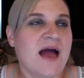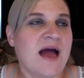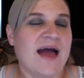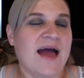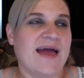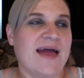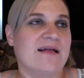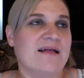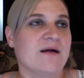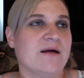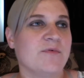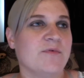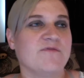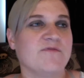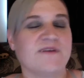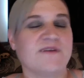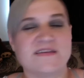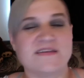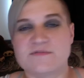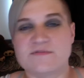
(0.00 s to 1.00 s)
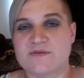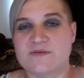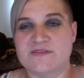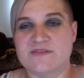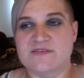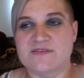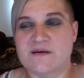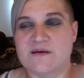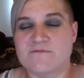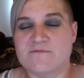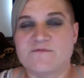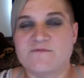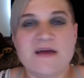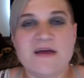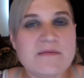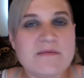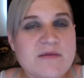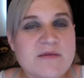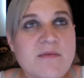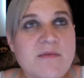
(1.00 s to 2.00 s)
I had a couple fights with some
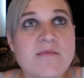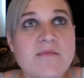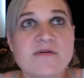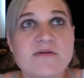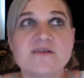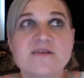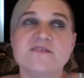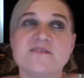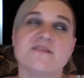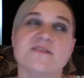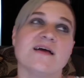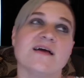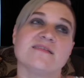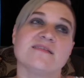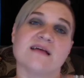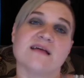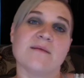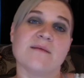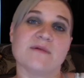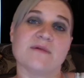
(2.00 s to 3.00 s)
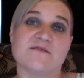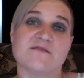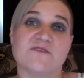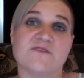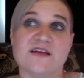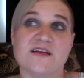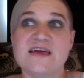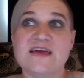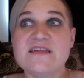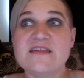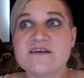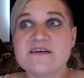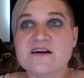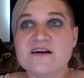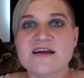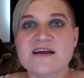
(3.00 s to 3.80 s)
family members, so that's not been fun either.